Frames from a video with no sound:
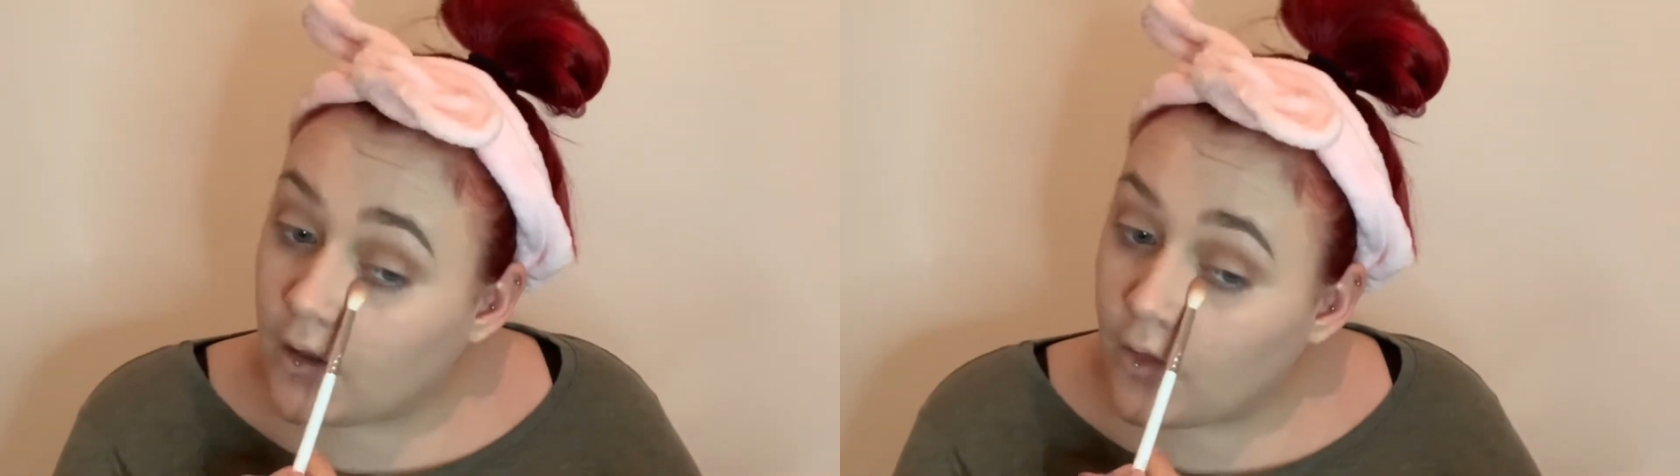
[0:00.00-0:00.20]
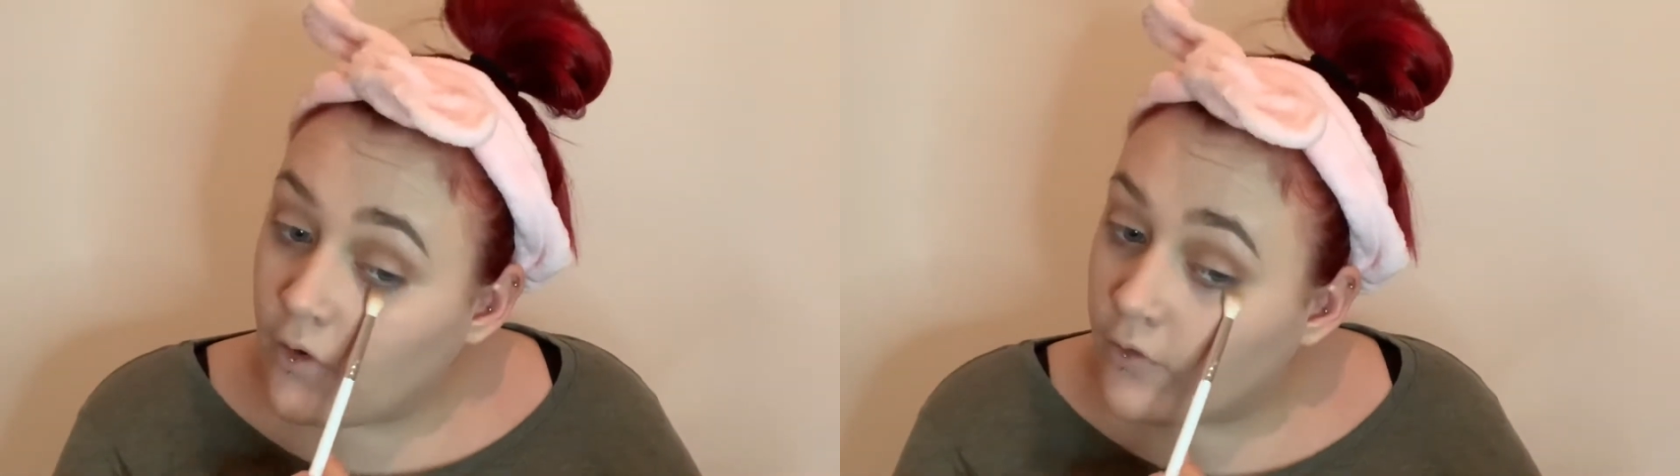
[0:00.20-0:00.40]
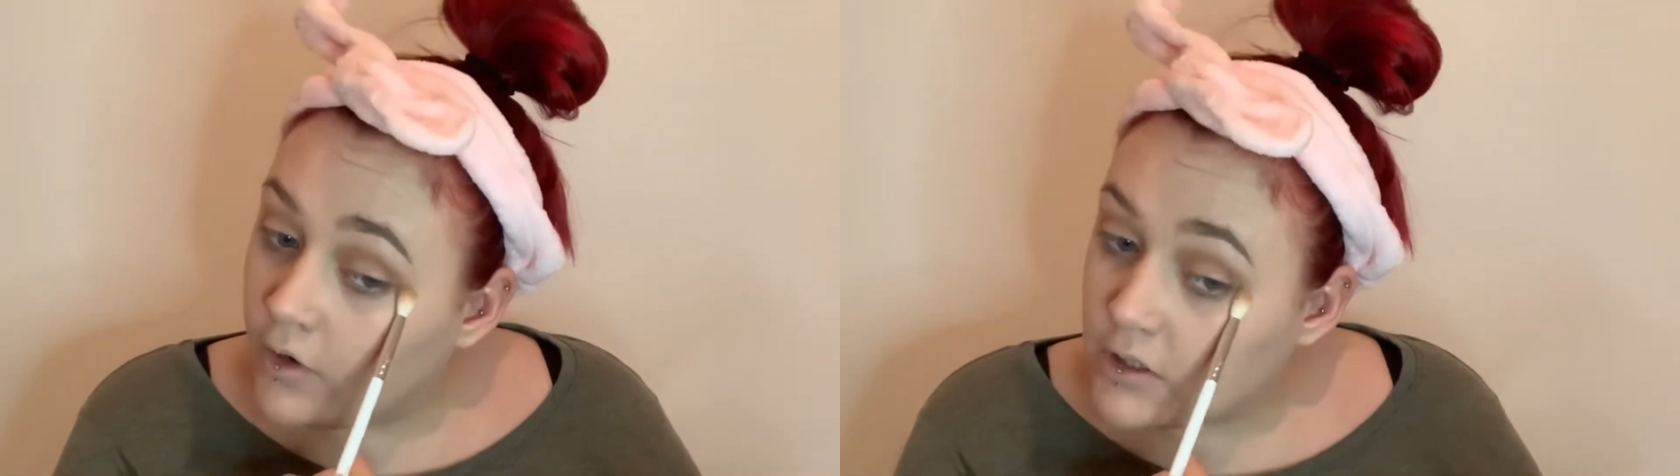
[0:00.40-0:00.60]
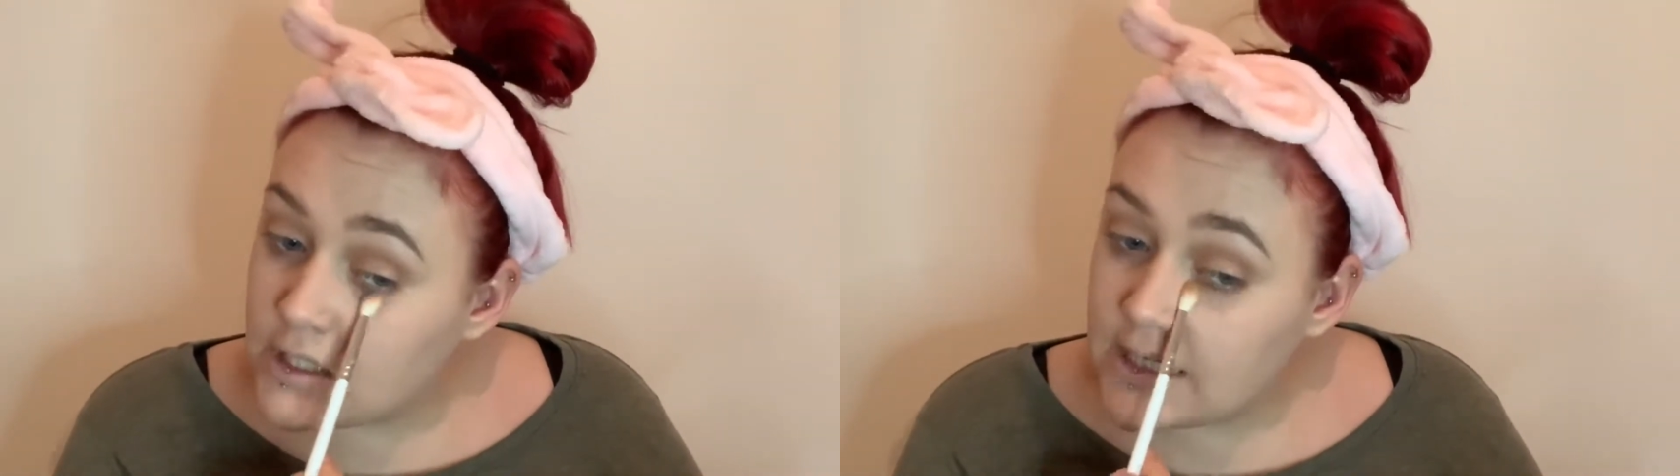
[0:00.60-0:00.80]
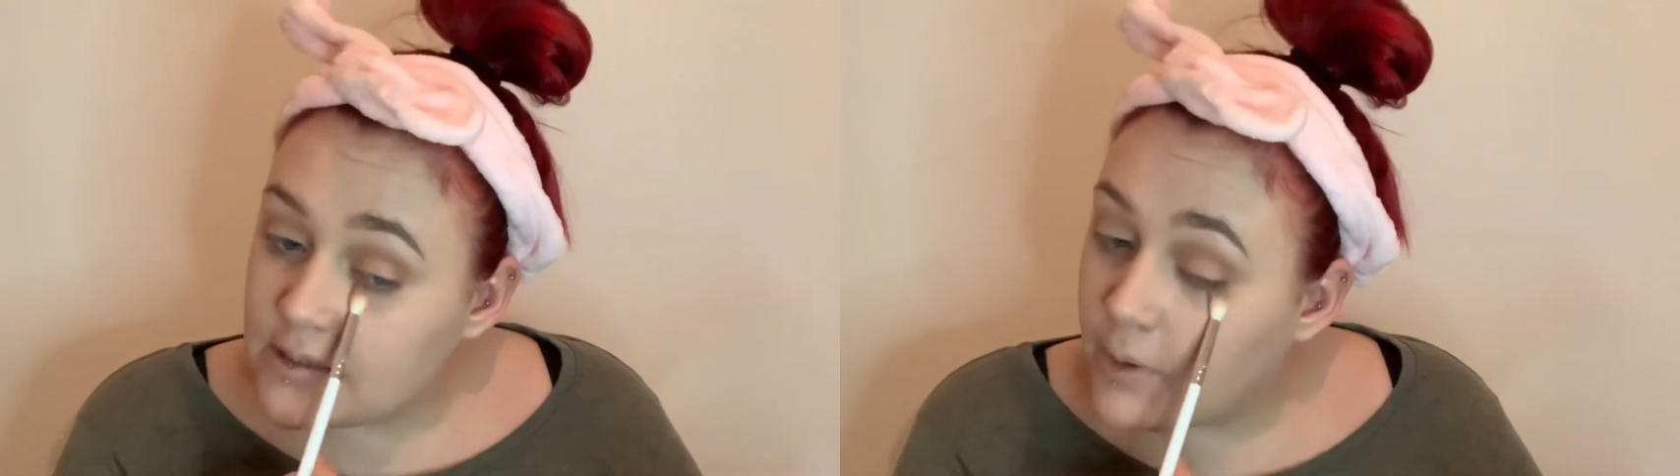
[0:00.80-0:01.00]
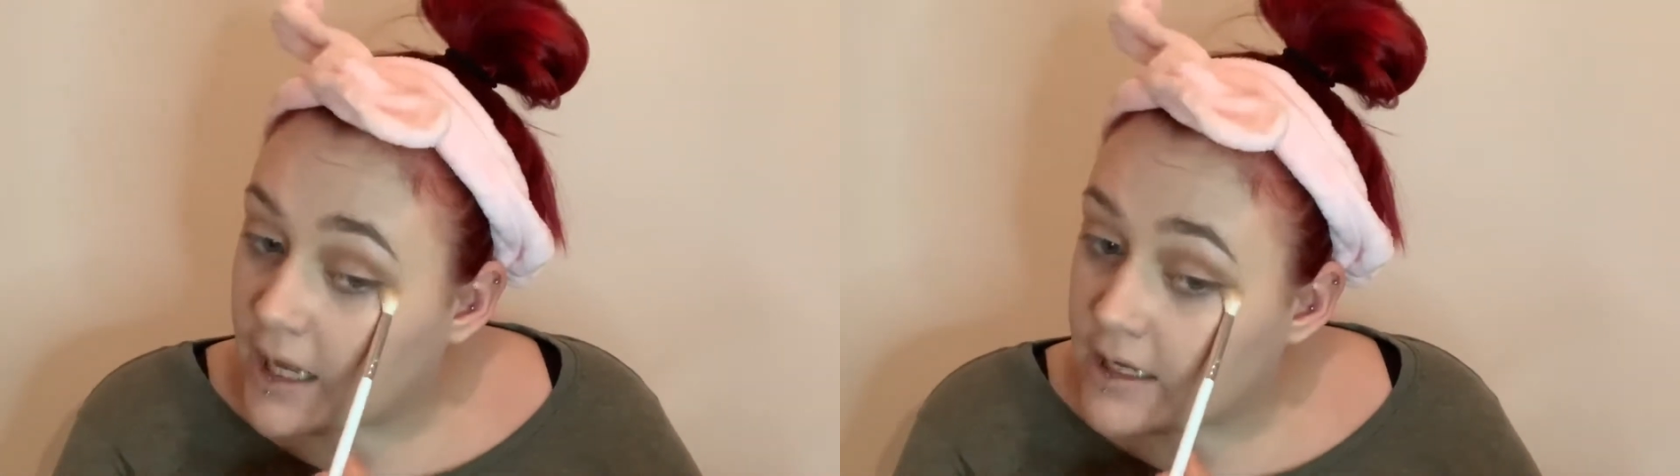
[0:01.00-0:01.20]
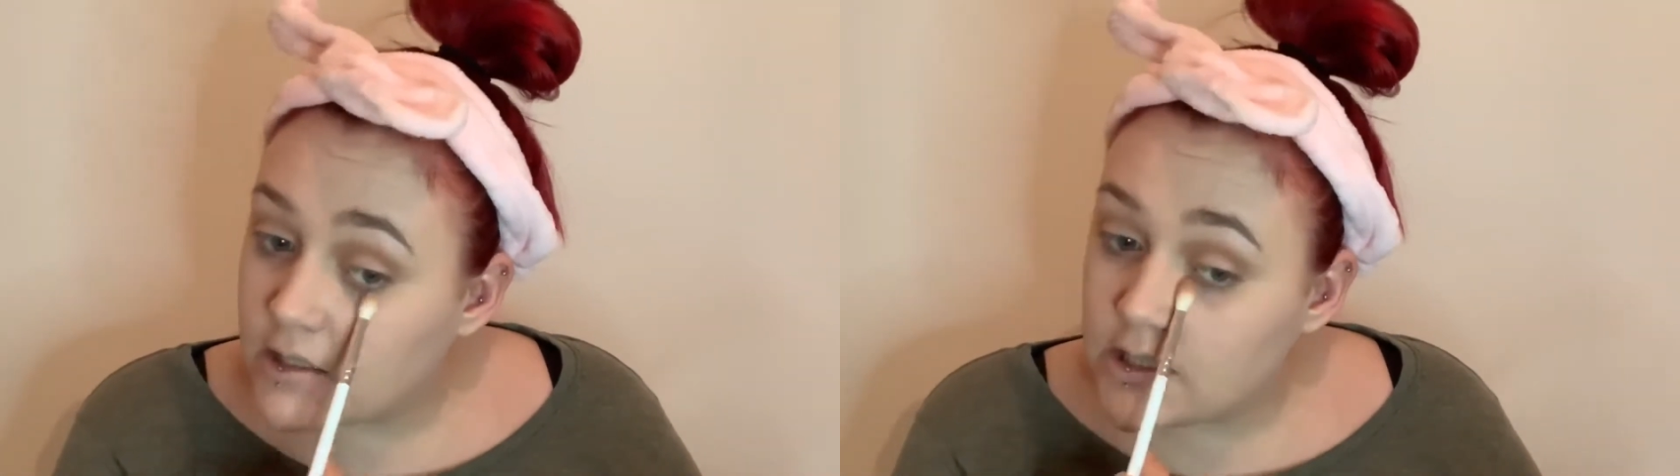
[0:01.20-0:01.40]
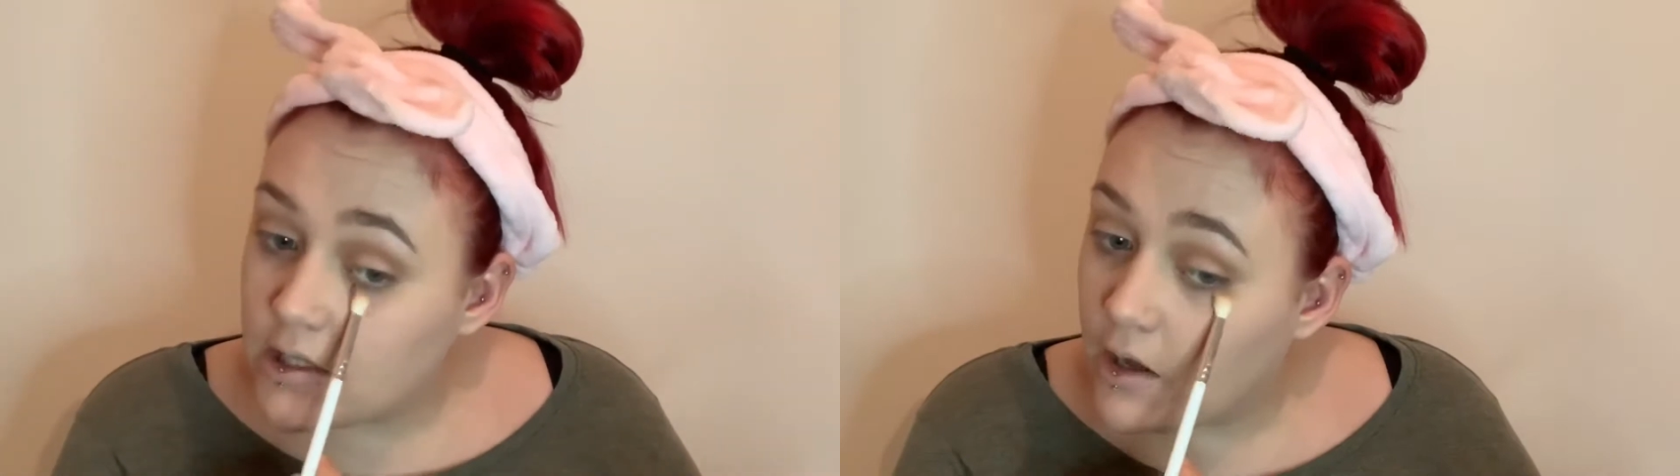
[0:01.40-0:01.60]
The vlog took its place,
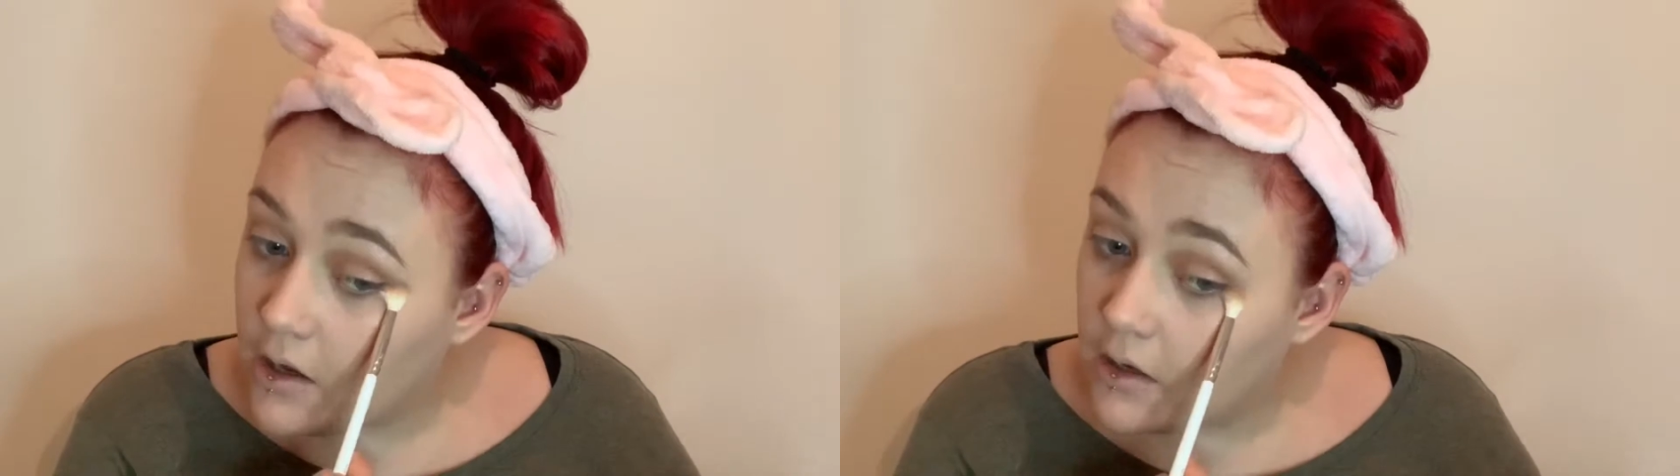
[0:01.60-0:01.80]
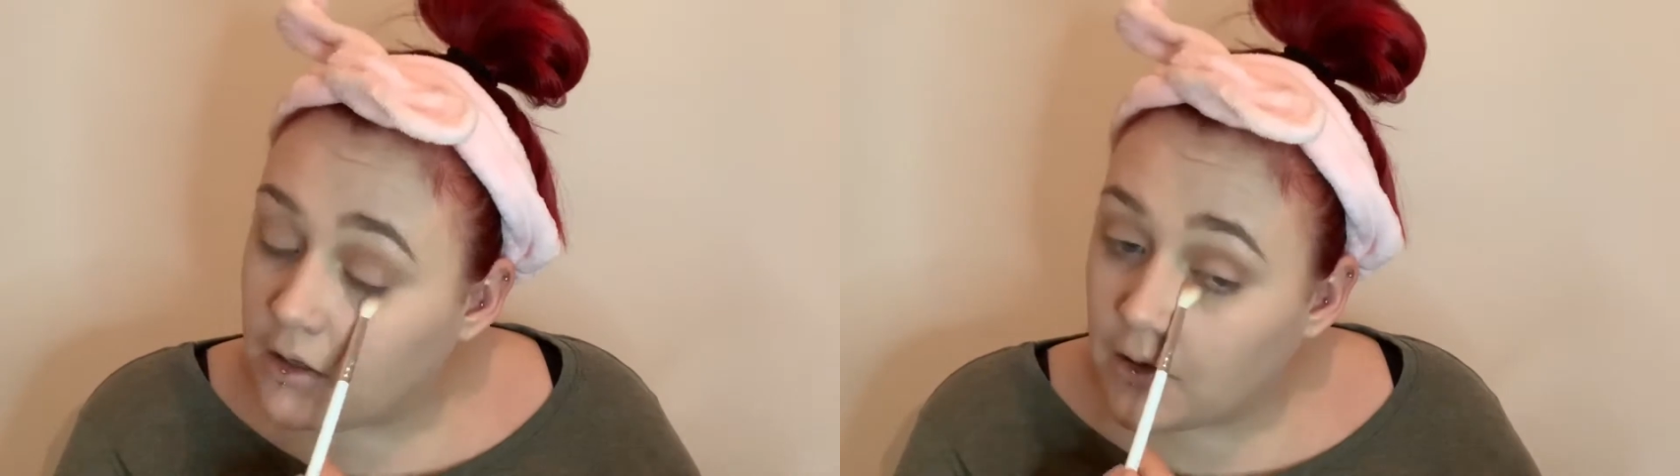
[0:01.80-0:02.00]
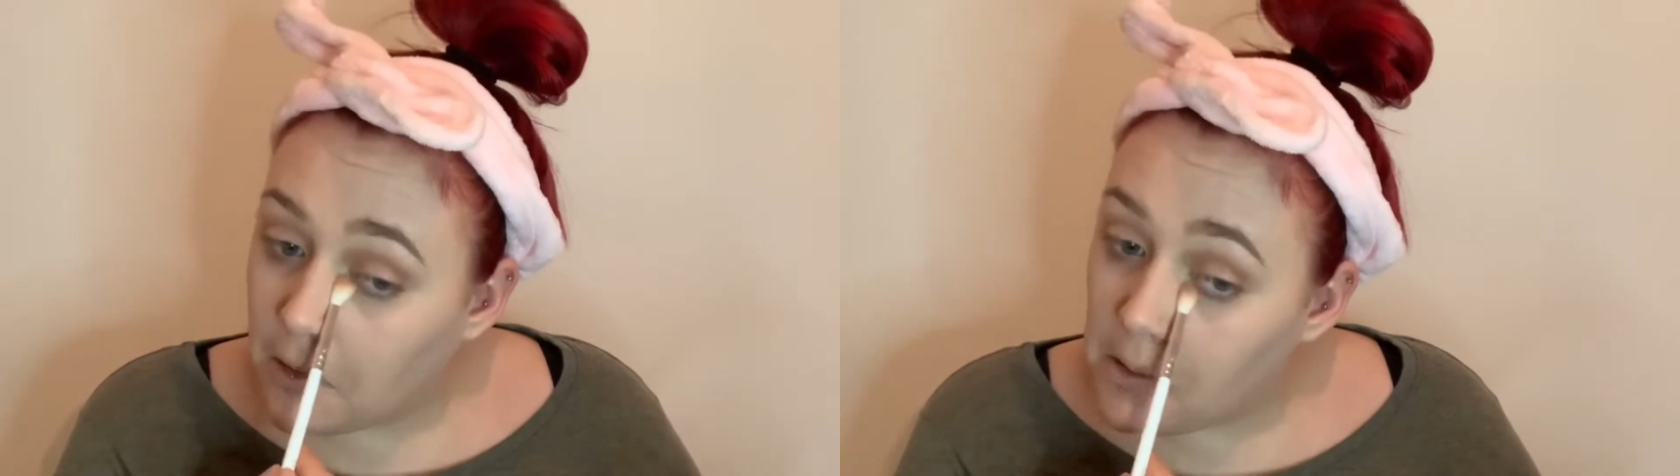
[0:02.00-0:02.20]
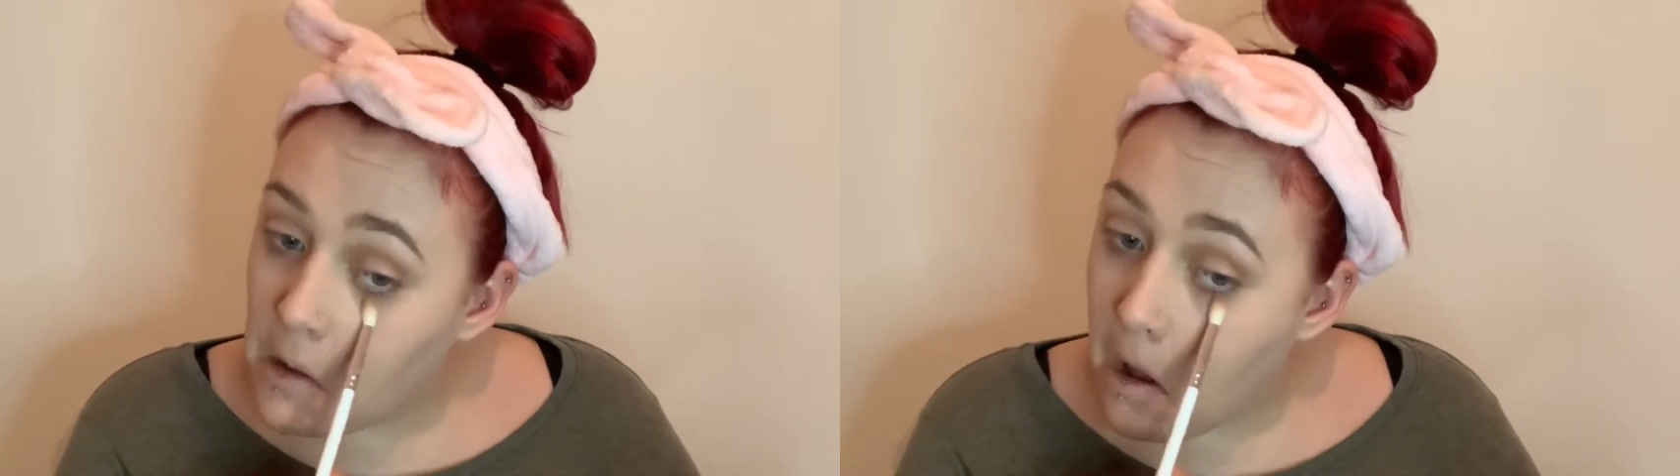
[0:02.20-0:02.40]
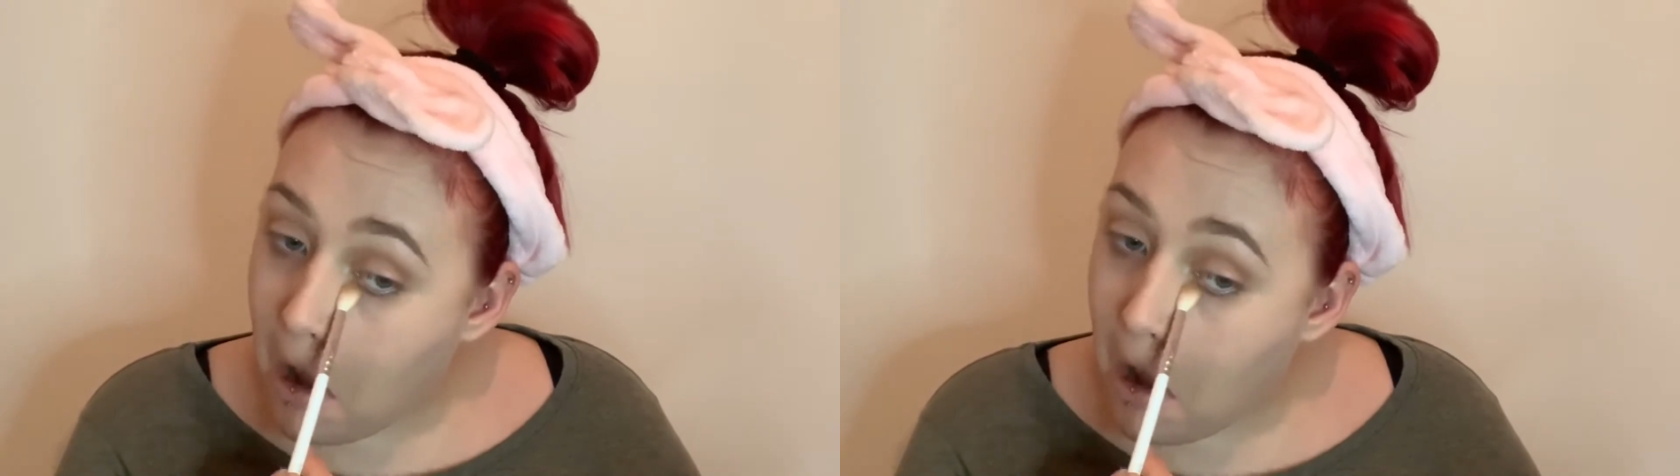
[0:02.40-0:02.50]
so you know,